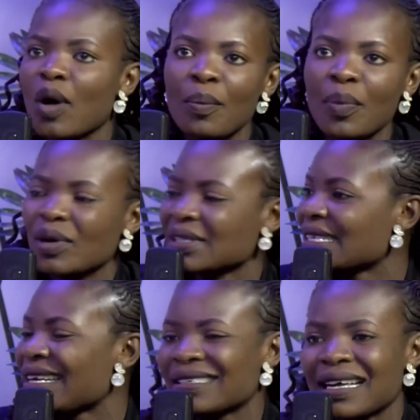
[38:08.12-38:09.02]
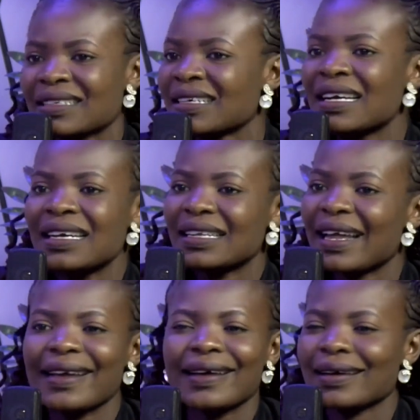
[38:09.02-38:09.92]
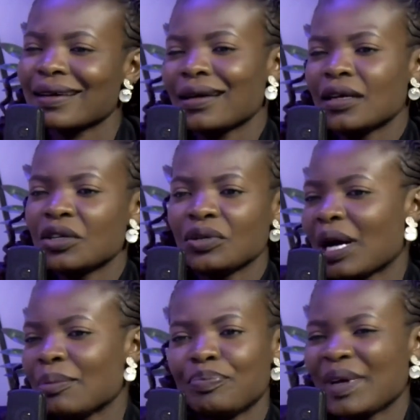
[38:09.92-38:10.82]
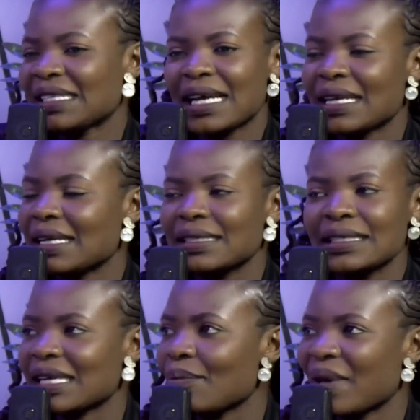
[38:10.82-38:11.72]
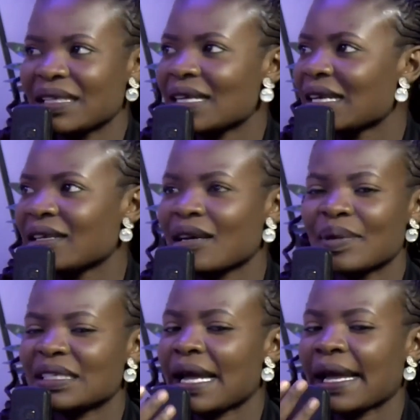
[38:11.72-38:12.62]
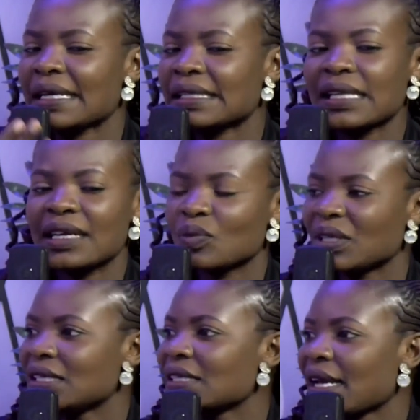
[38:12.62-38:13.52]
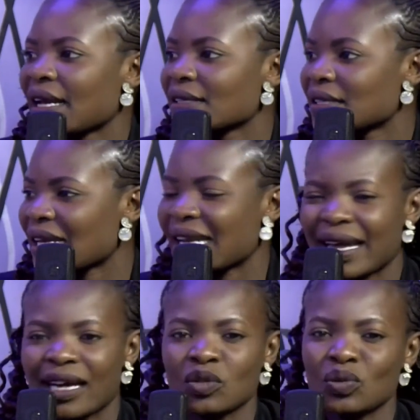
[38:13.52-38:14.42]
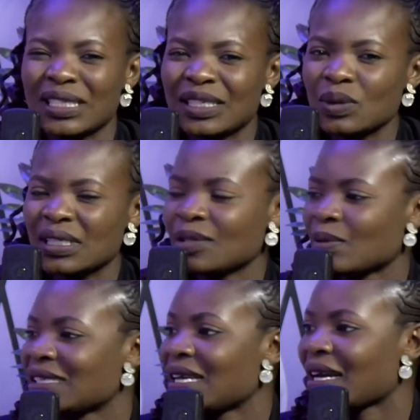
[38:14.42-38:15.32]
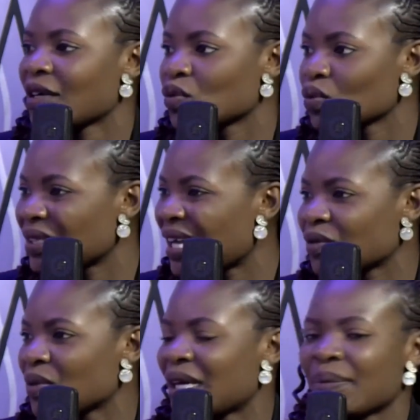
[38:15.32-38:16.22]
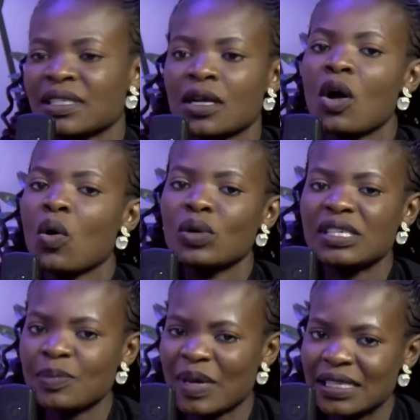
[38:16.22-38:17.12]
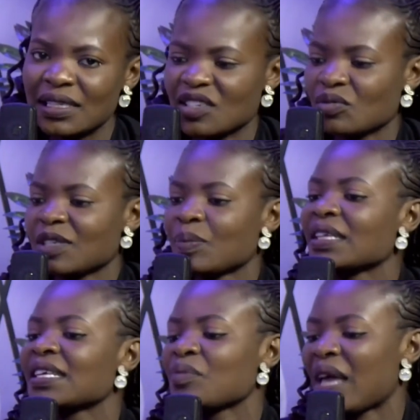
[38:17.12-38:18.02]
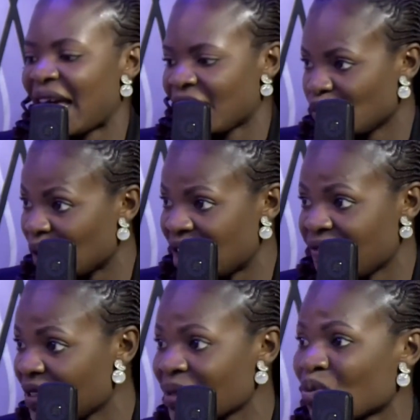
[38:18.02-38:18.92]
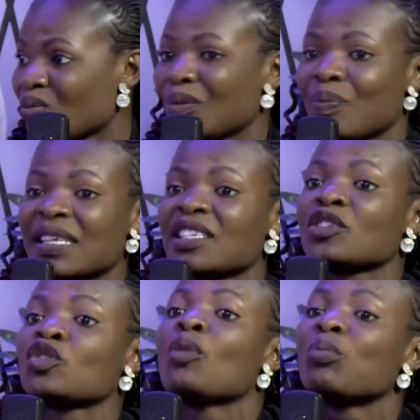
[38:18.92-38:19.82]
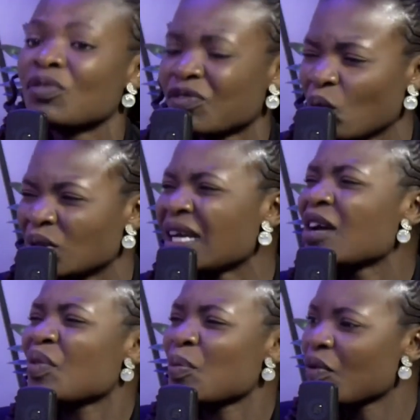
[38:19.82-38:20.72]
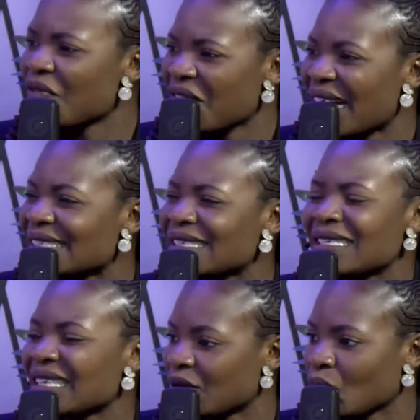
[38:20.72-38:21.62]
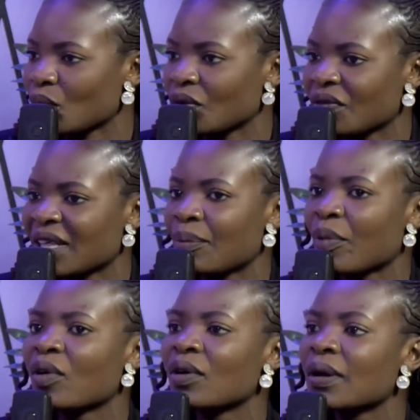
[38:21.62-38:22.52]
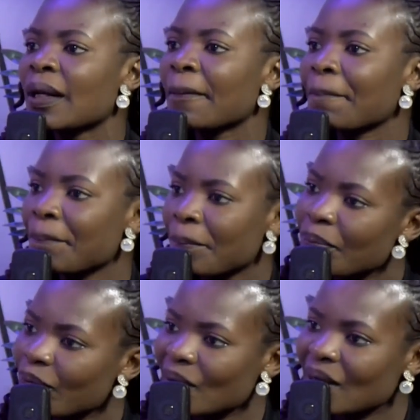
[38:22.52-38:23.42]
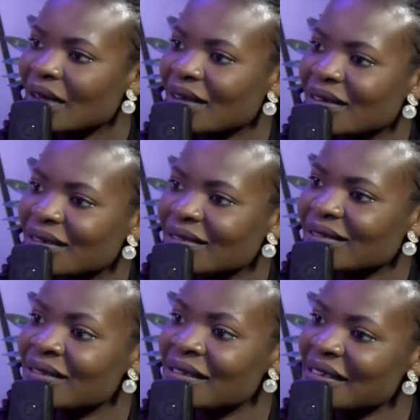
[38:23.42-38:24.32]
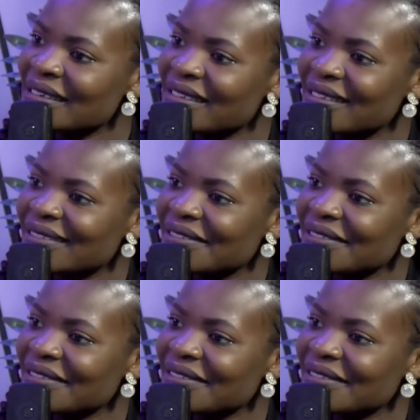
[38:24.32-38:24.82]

pompousness, and like, I'm better than this, I'm better than that person, I can't stand with this, I can't do this with this person, I can't do that with that person. Oh, this person disrespected me, I have to give it to the person double fold. People fighting and all of that. How much you earn at the end of this?